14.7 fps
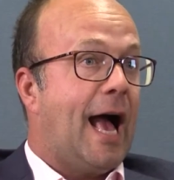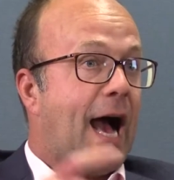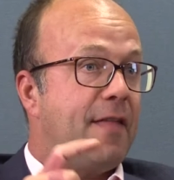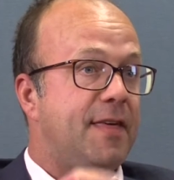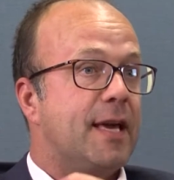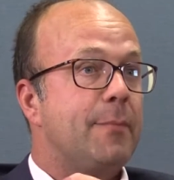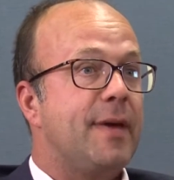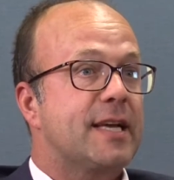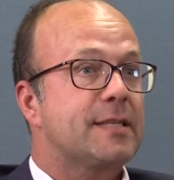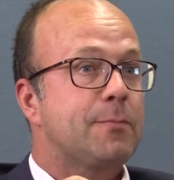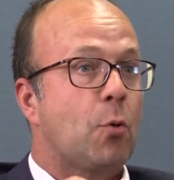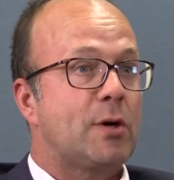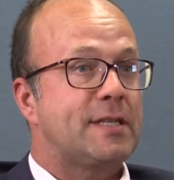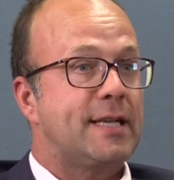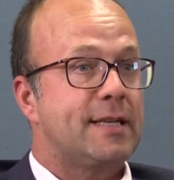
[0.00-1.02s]
I think it makes
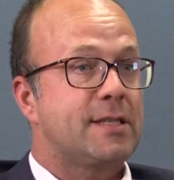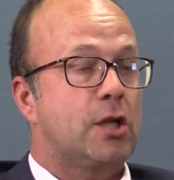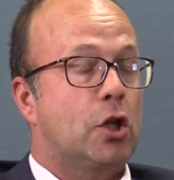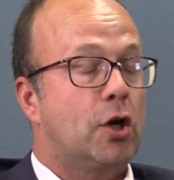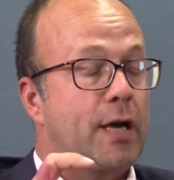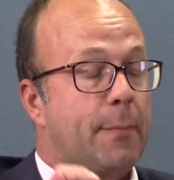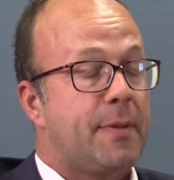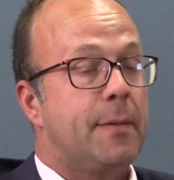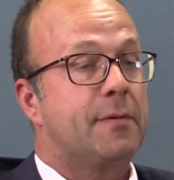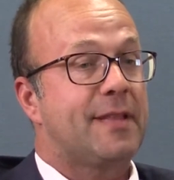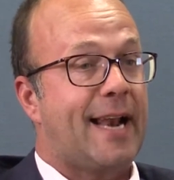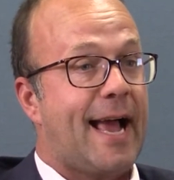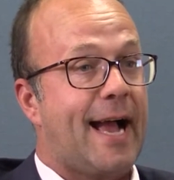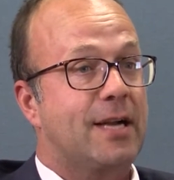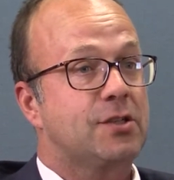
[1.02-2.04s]
more sense to look at people
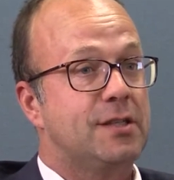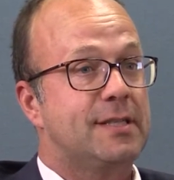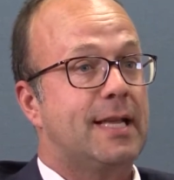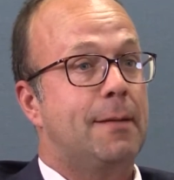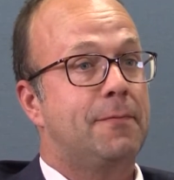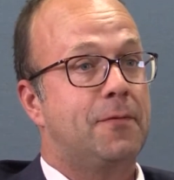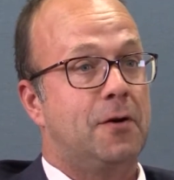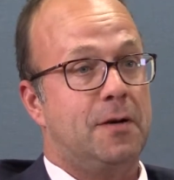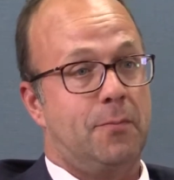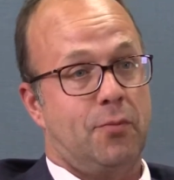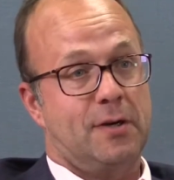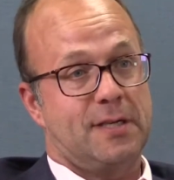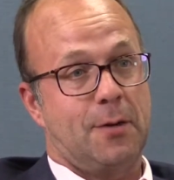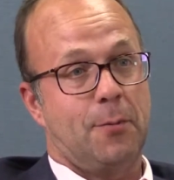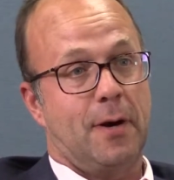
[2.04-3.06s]
that actually step foot in
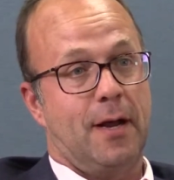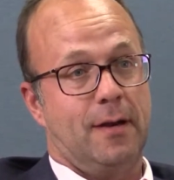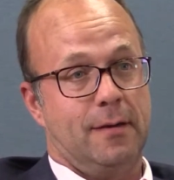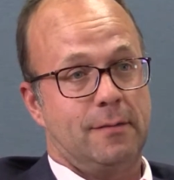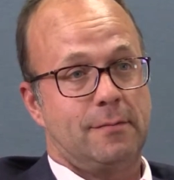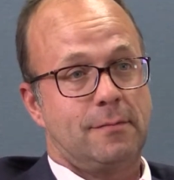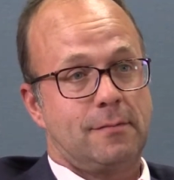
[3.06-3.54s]
Prince Edward Island.